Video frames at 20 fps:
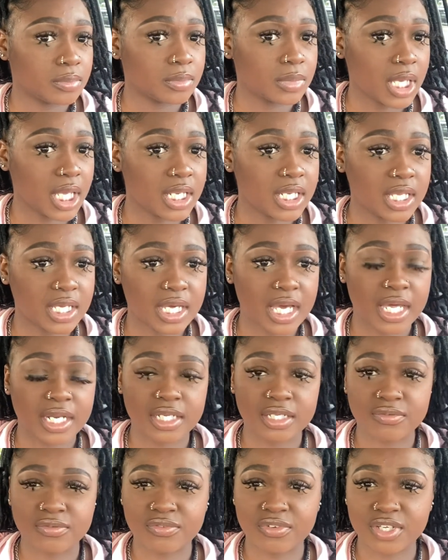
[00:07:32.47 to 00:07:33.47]
and then kind
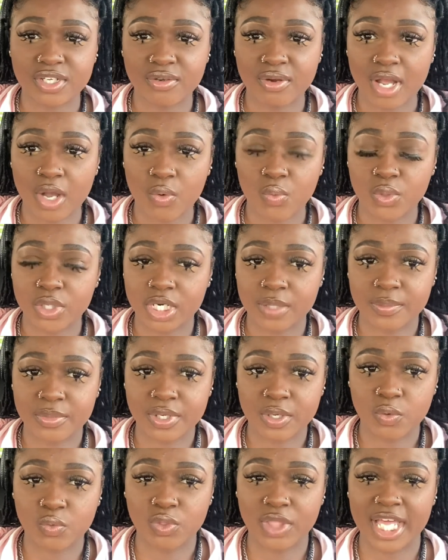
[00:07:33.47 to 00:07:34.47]
of figure out what
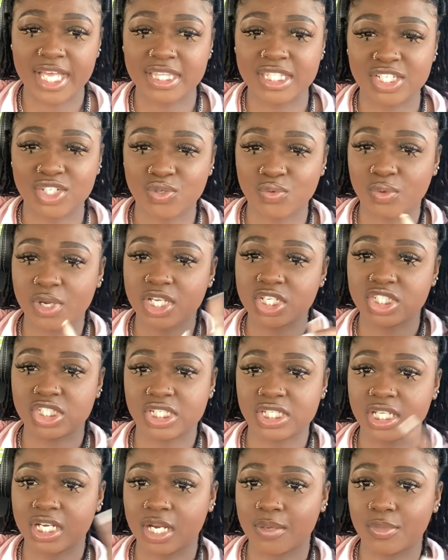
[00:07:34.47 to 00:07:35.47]
I'm like the
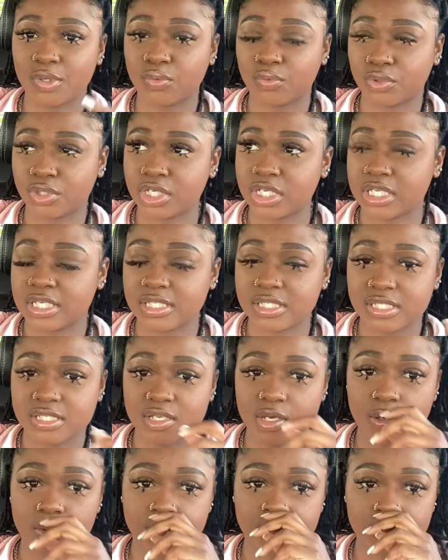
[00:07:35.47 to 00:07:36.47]
direction that I'm gonna run in.
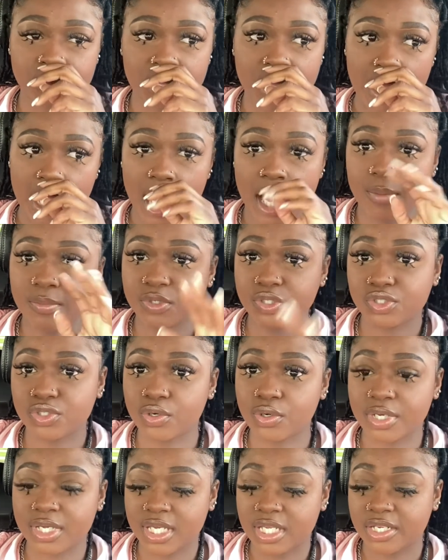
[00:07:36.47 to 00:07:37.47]
So I'm gonna just
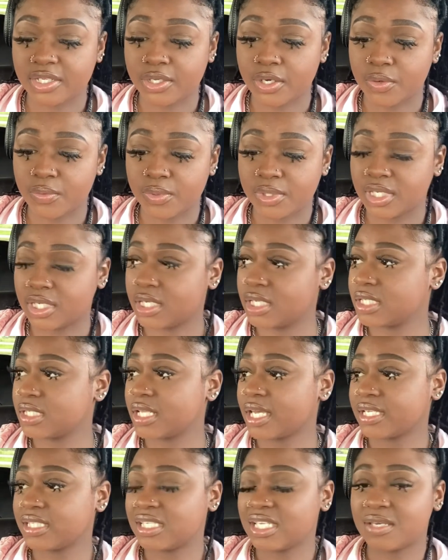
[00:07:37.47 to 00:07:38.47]
go ahead and go in. It's
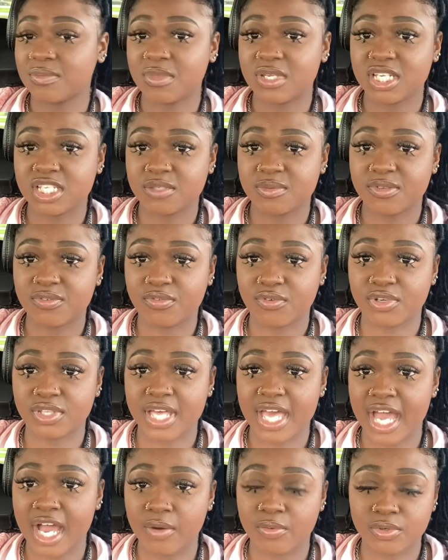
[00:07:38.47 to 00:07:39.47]
like 10 minutes before
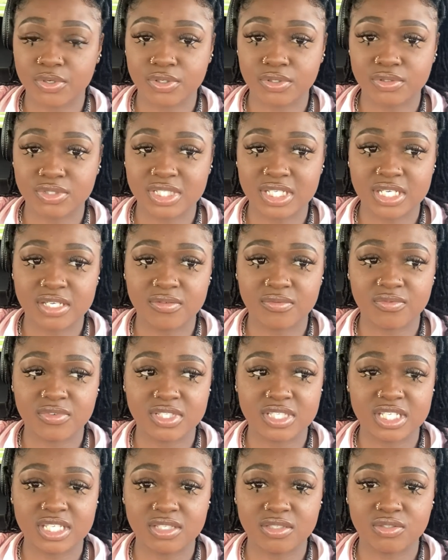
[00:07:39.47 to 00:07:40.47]
the hour, 10,
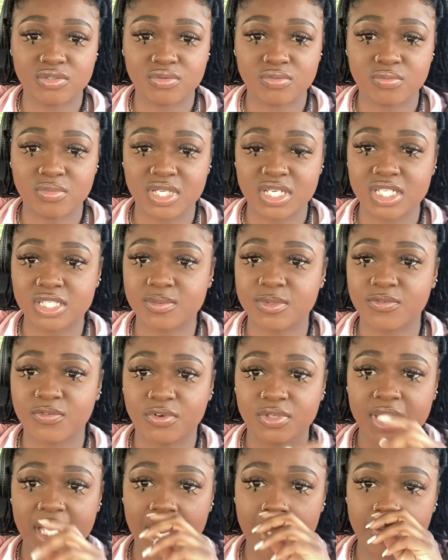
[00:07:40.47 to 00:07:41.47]
15 minutes before
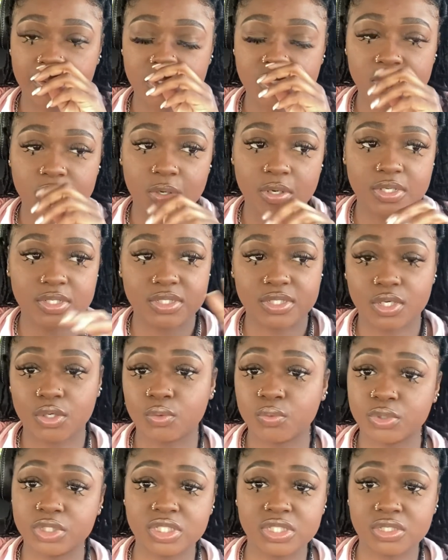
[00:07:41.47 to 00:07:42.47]
the hour starts. So
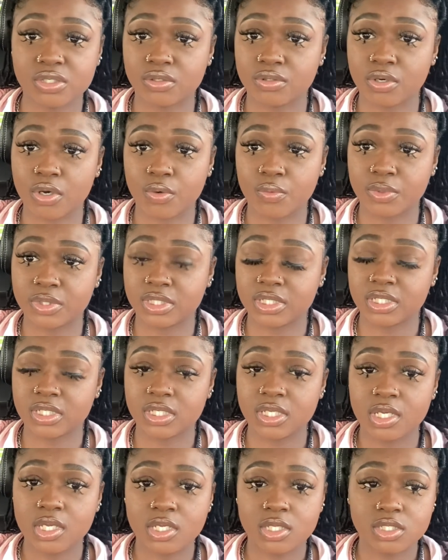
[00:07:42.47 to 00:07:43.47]
we're just gonna go with it.
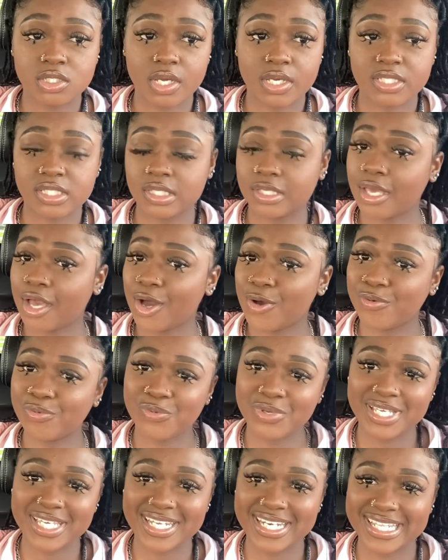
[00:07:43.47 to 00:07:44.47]
So I'll see y'all when
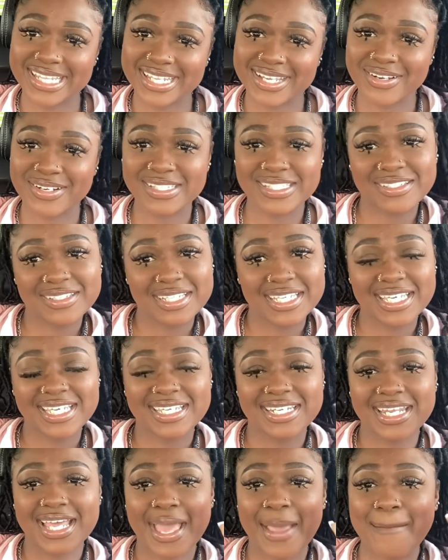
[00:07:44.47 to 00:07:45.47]
we get in there. Until
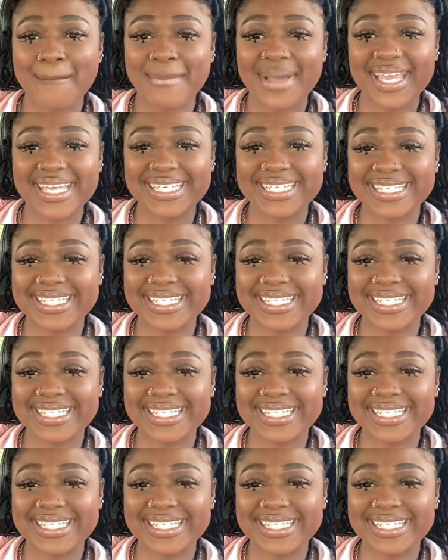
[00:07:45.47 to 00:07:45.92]
then, bye.